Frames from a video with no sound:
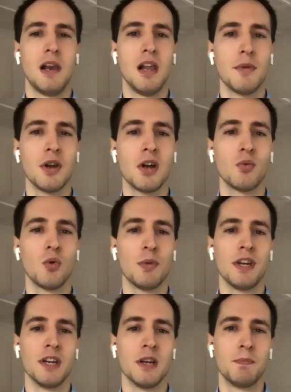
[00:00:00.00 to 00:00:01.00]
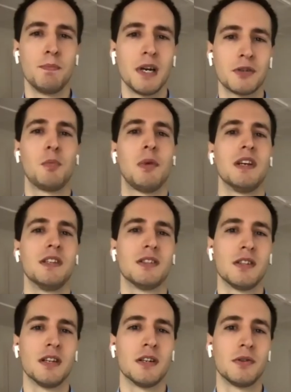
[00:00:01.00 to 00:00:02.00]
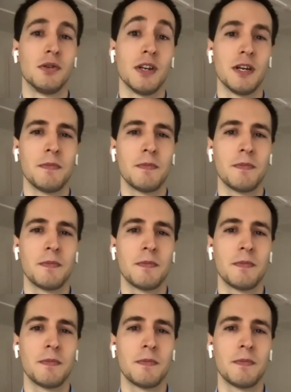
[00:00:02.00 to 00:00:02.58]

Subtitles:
Lebanon will be in a better place than today?